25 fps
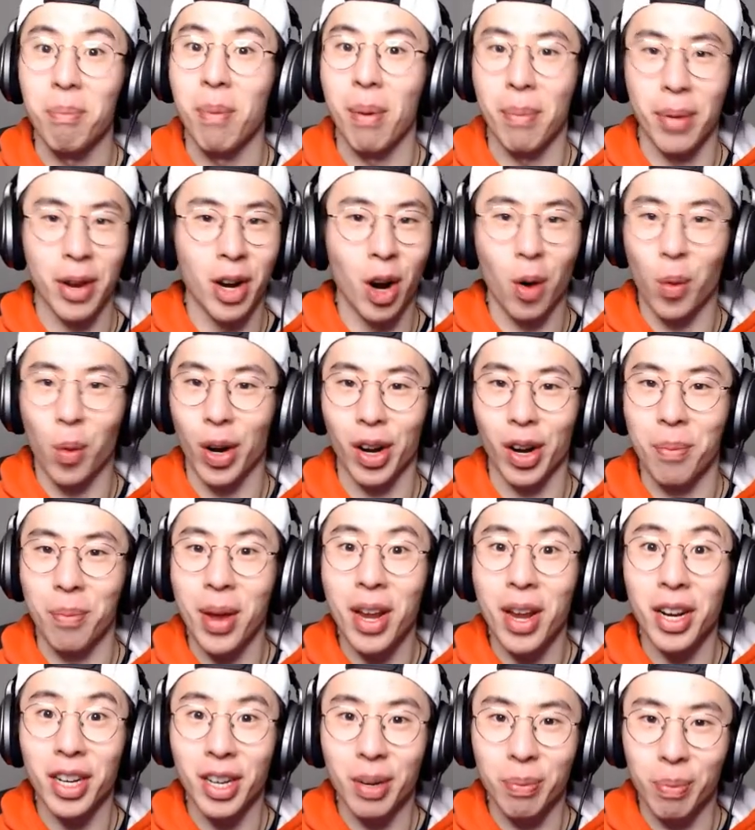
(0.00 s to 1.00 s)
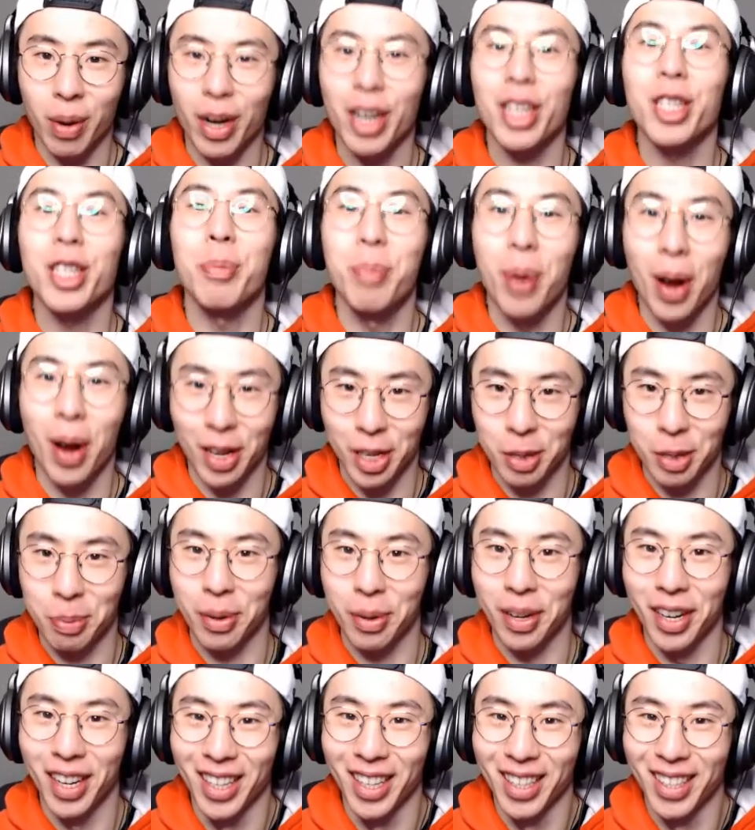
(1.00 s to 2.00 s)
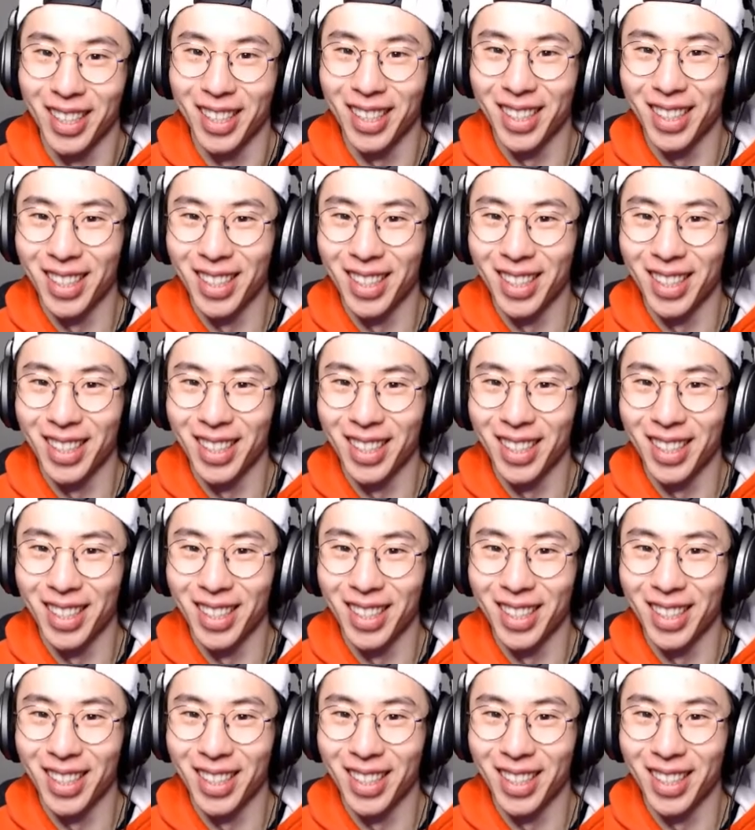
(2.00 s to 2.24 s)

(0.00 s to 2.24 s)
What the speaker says: Maybe not recommended, but it's possible.